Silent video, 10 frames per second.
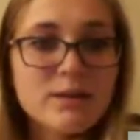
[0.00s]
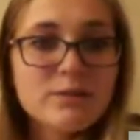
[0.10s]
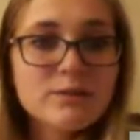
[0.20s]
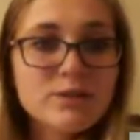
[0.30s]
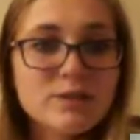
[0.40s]

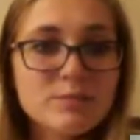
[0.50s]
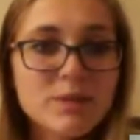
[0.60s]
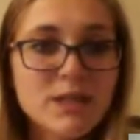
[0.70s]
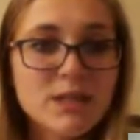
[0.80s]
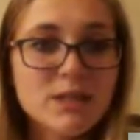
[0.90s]
just
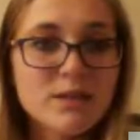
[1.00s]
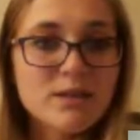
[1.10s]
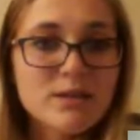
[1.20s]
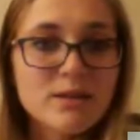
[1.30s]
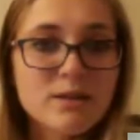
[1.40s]
be,
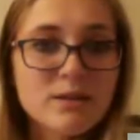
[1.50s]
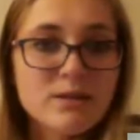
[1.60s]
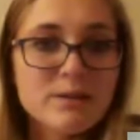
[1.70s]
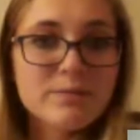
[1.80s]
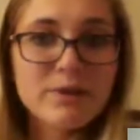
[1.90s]
I'm forgetting how